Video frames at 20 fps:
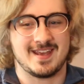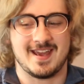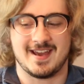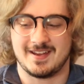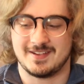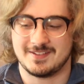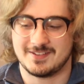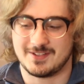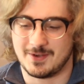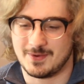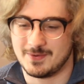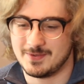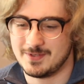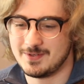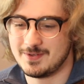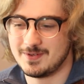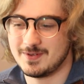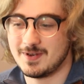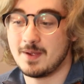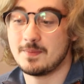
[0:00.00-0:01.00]
Yeah, so
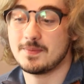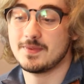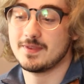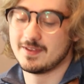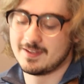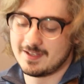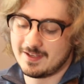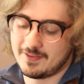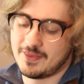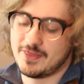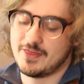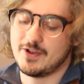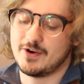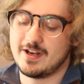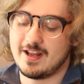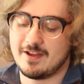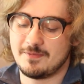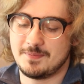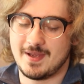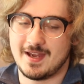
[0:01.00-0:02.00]
you can
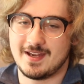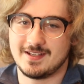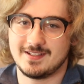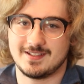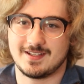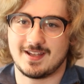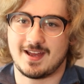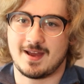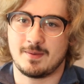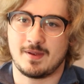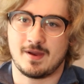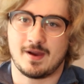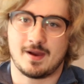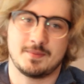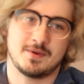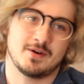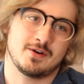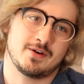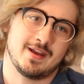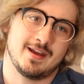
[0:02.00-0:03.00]
30 FPS.
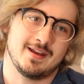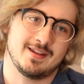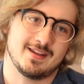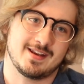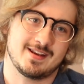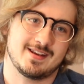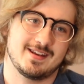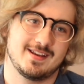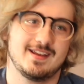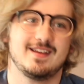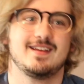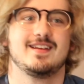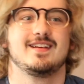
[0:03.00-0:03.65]
I'll be okay. Like